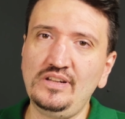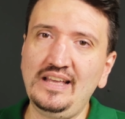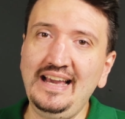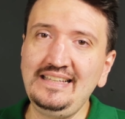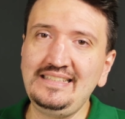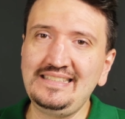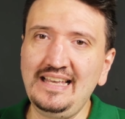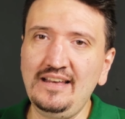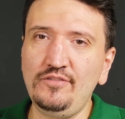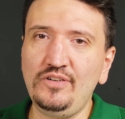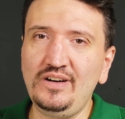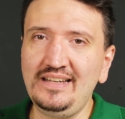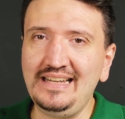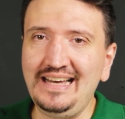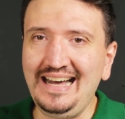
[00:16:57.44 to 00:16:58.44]

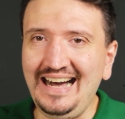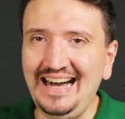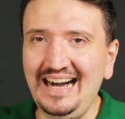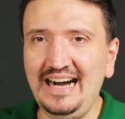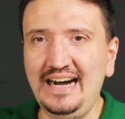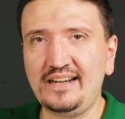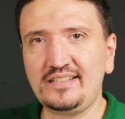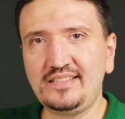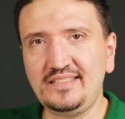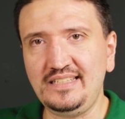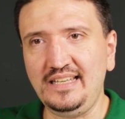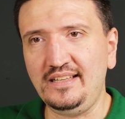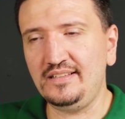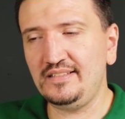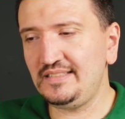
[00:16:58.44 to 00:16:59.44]
A7RC.